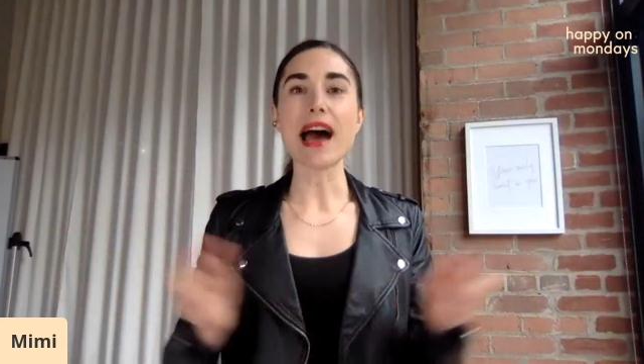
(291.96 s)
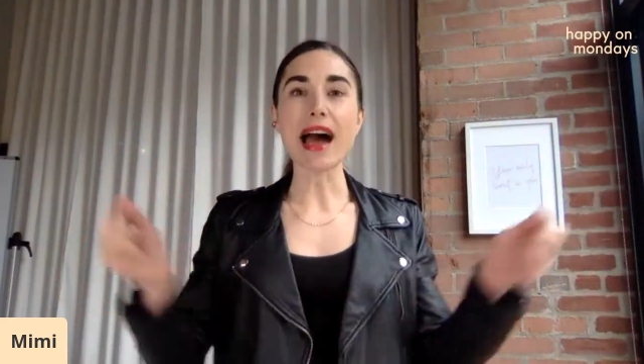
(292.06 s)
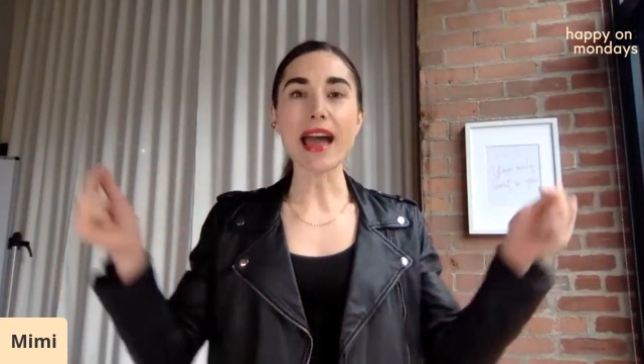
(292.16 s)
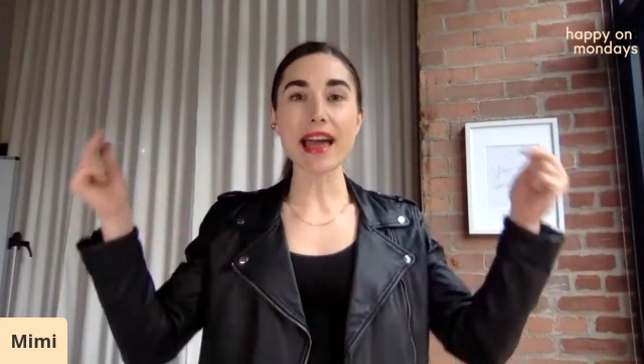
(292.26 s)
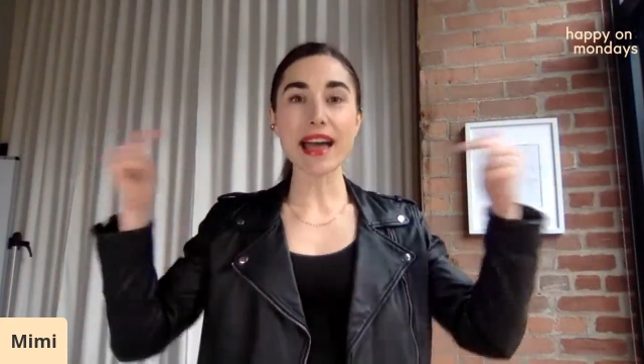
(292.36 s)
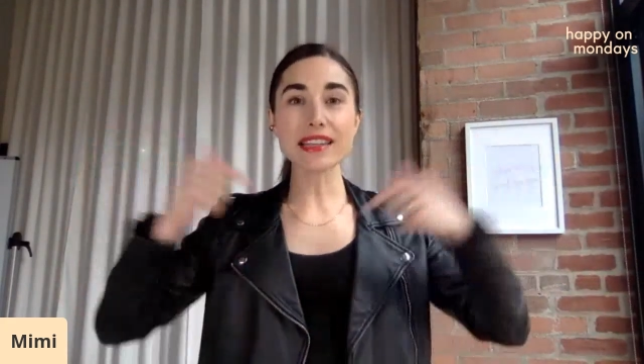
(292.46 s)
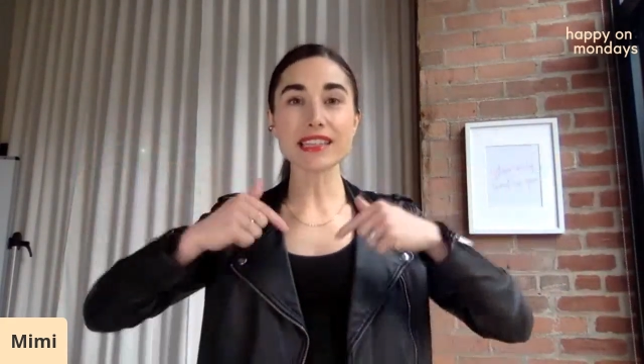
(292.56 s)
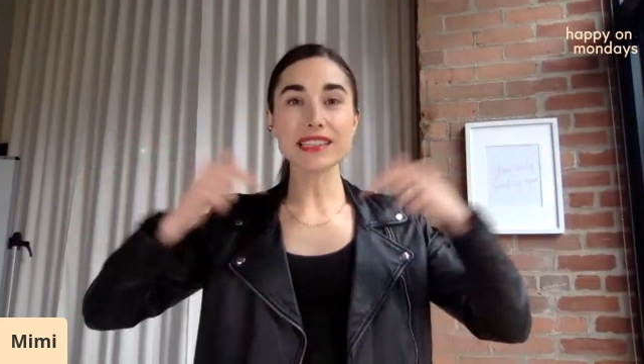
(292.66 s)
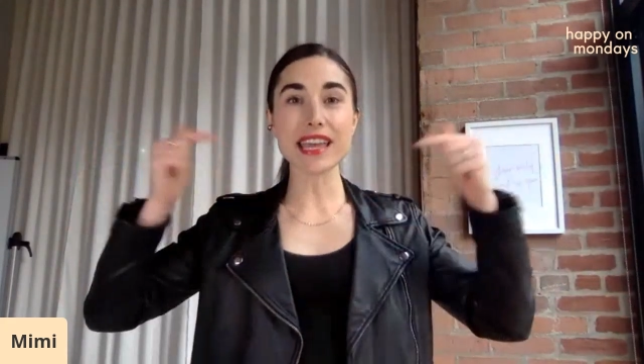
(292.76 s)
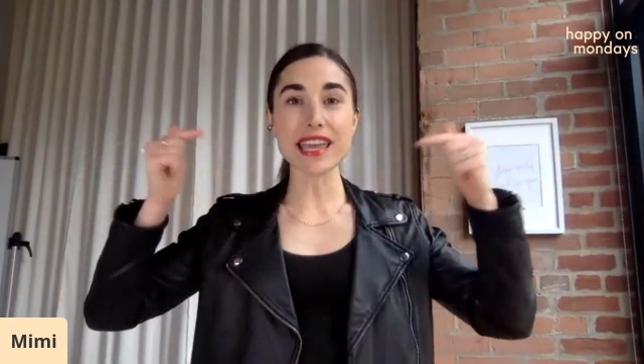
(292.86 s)
I had
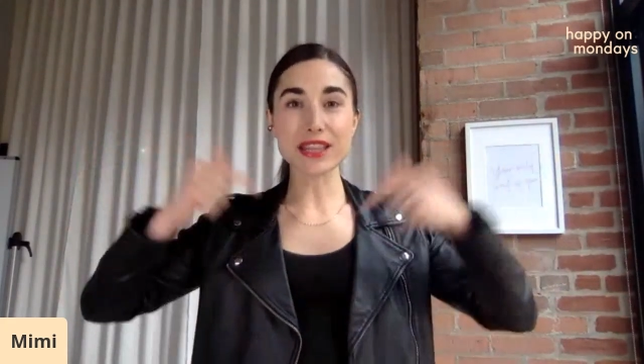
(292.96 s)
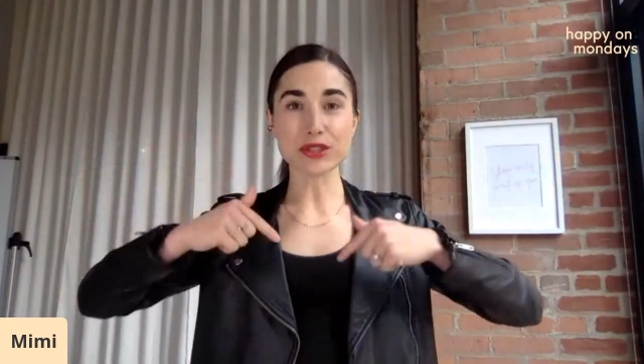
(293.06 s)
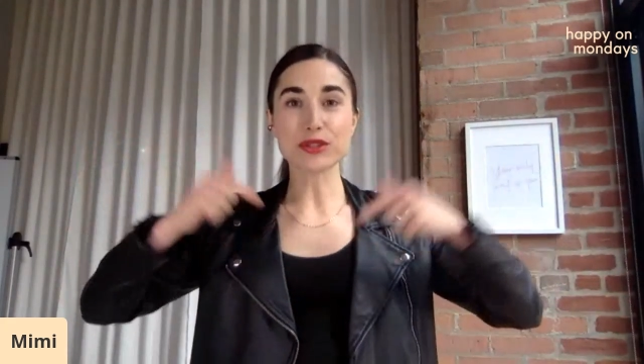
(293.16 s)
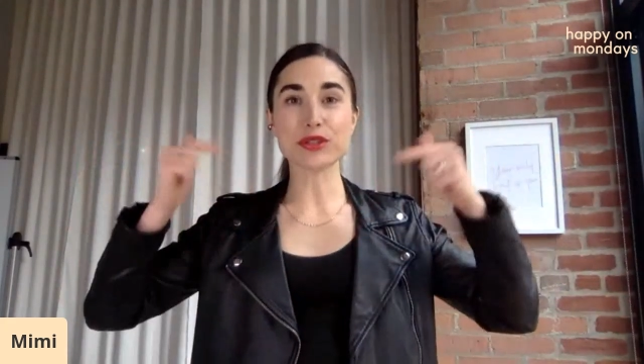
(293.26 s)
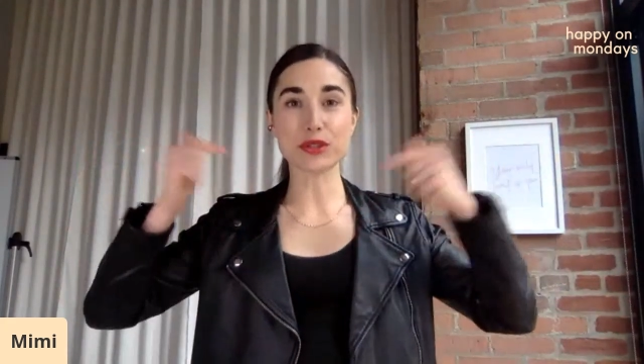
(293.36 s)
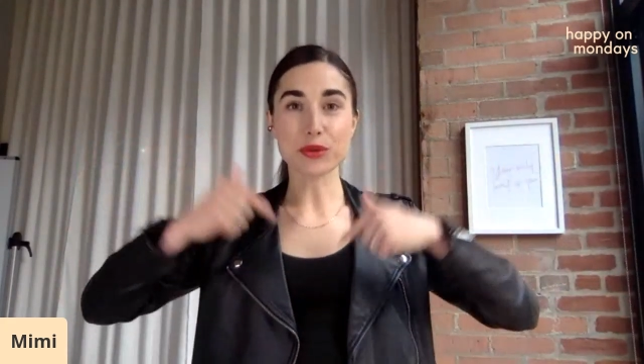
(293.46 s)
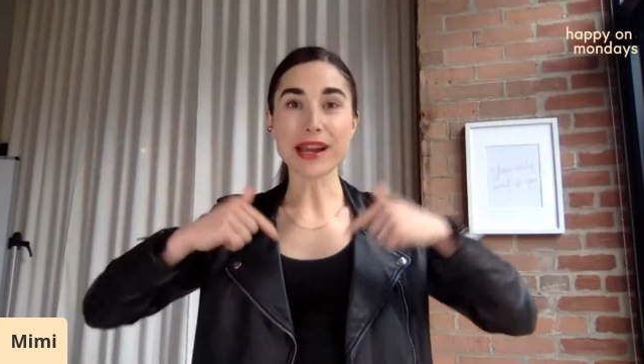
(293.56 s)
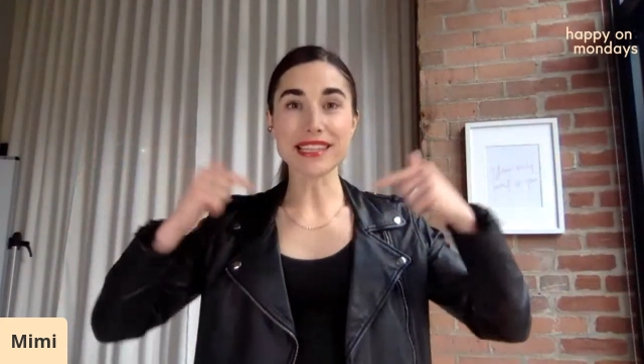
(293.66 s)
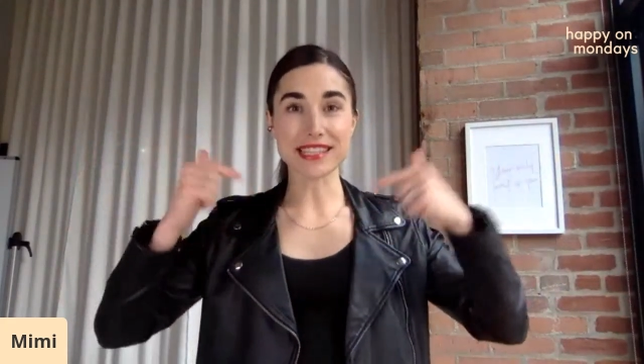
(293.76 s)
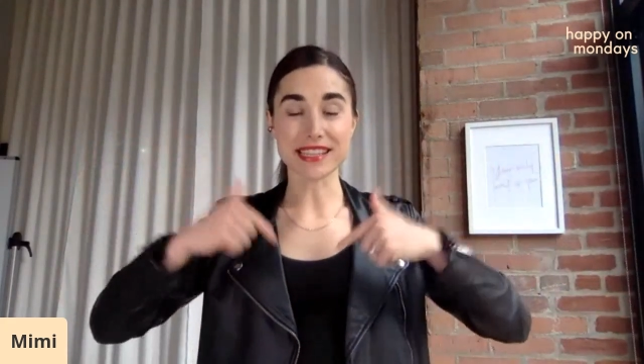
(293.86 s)
an inner
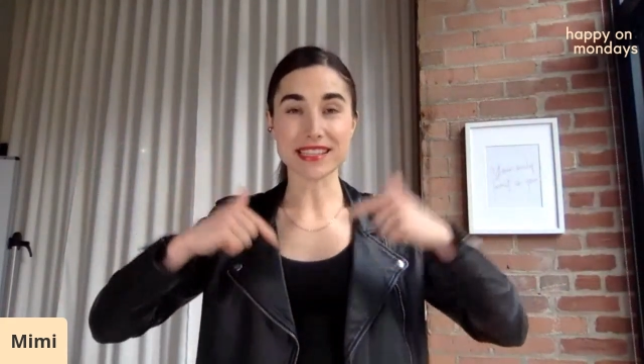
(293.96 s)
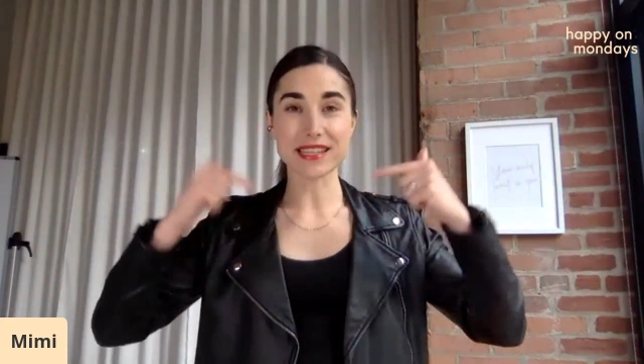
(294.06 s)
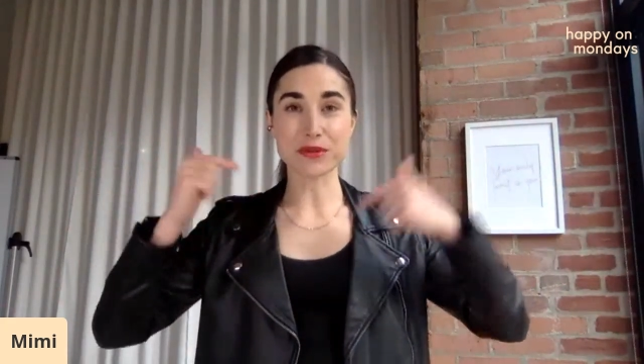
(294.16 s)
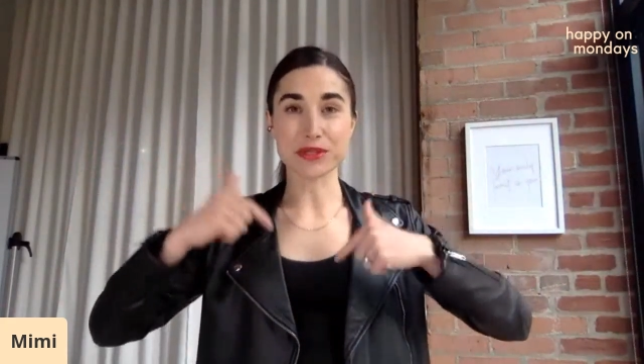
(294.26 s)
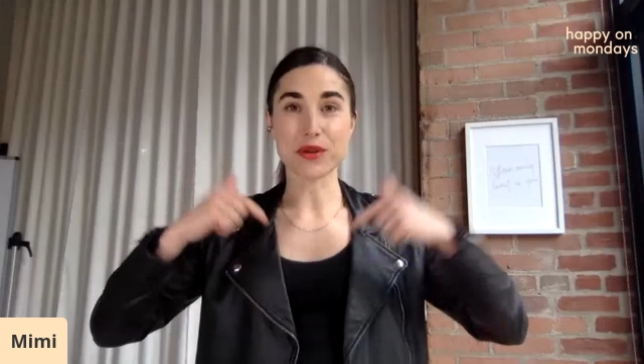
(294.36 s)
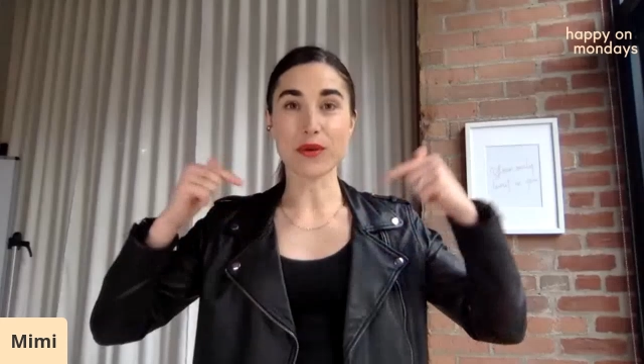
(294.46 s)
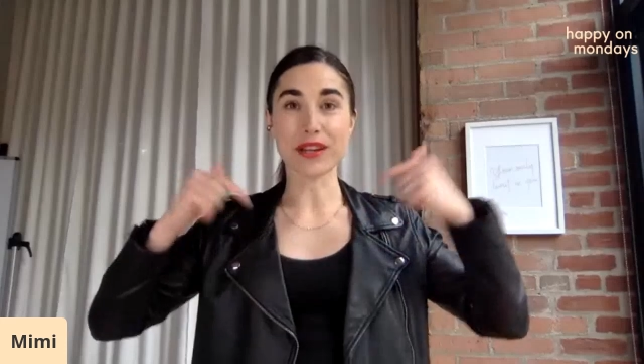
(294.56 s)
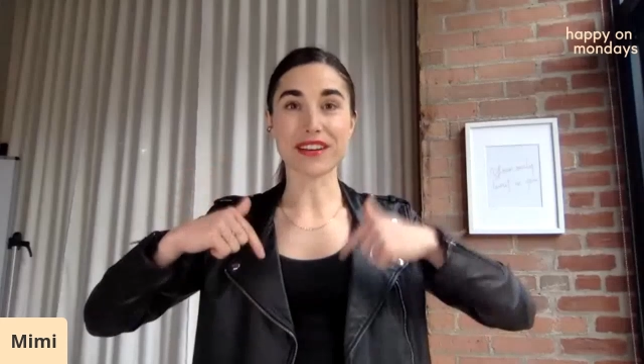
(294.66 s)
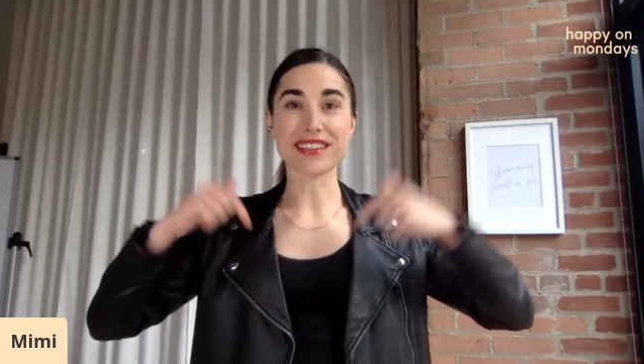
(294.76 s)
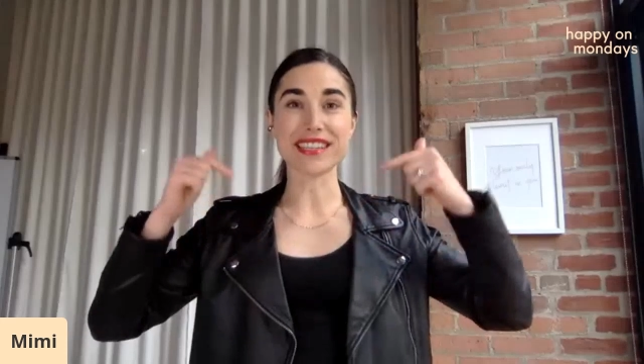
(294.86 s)
crisis that was
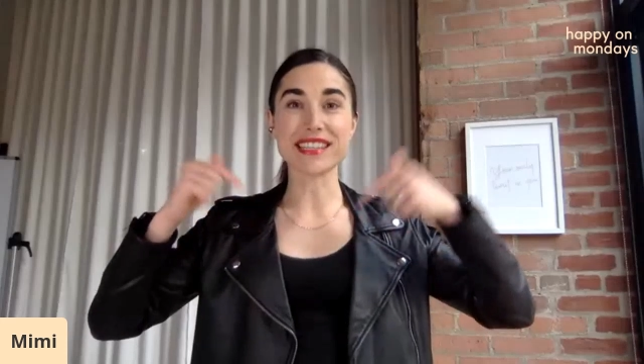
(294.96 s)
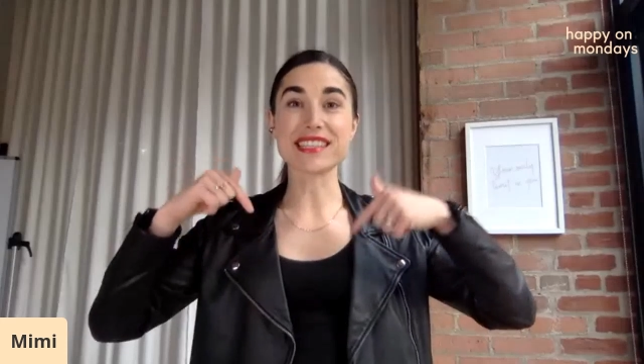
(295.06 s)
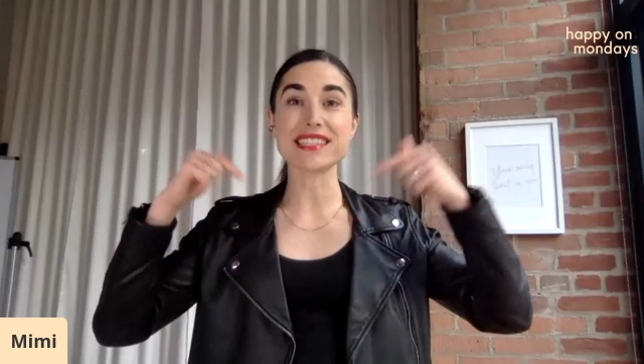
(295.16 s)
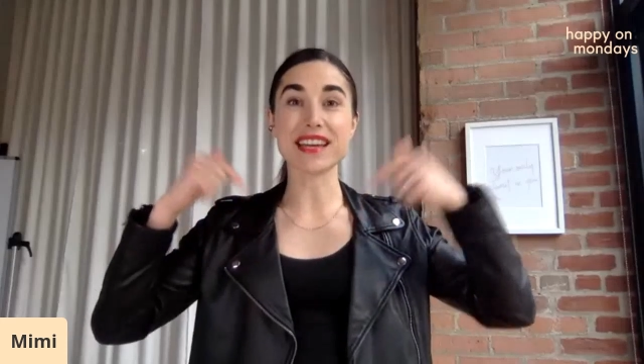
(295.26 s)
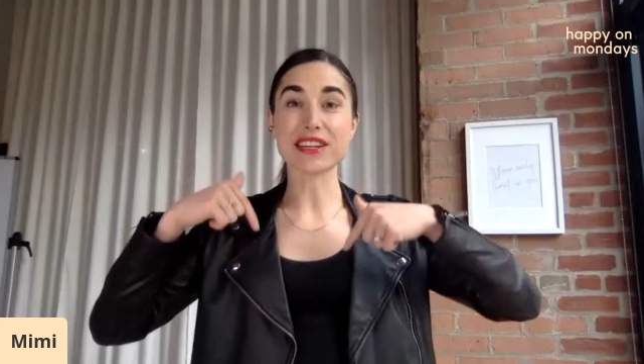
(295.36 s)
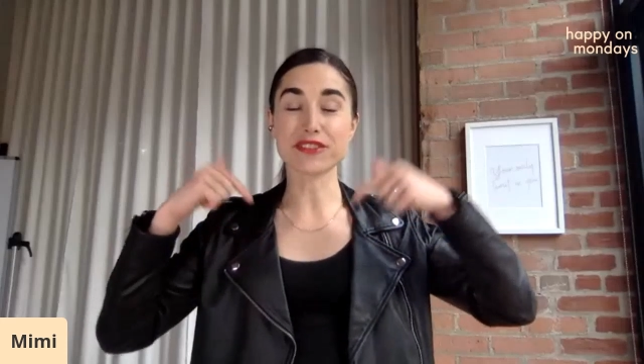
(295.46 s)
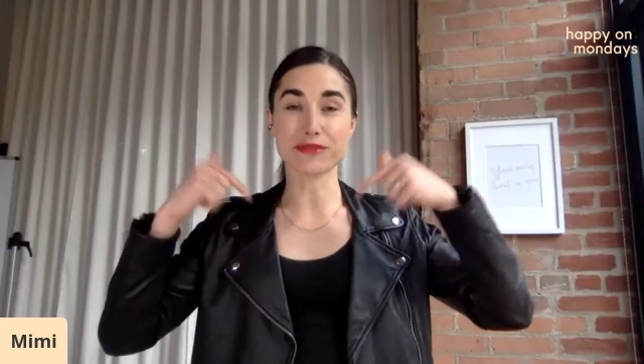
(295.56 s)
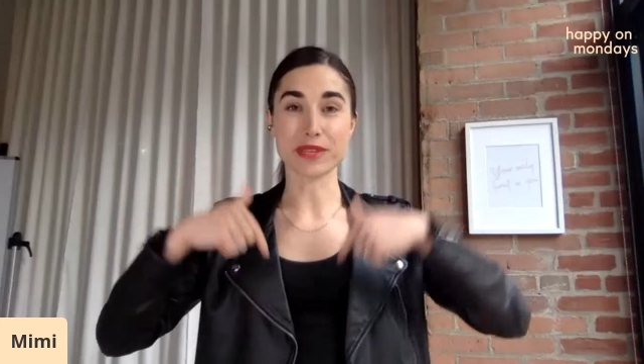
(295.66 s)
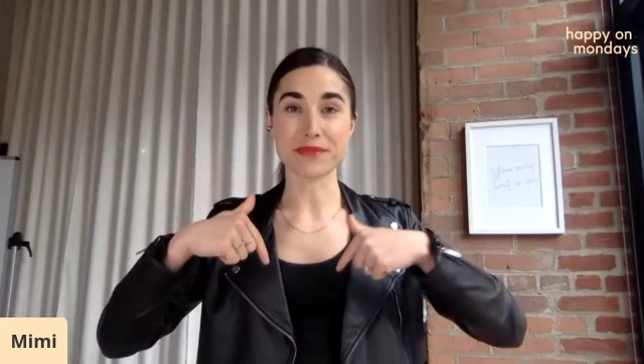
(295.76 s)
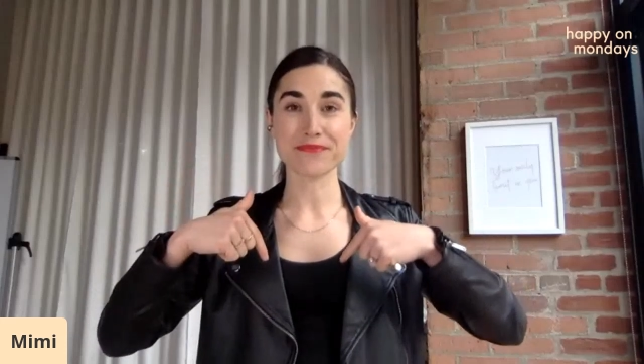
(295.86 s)
going on inside of
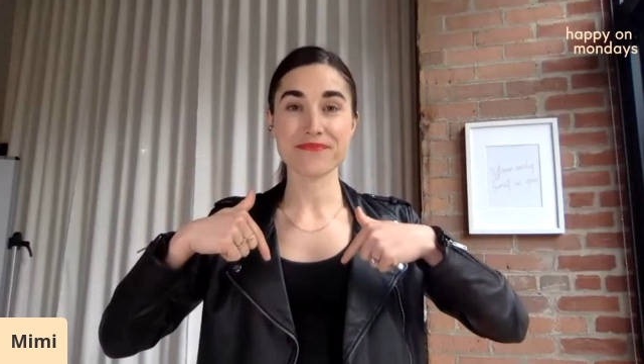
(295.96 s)
me.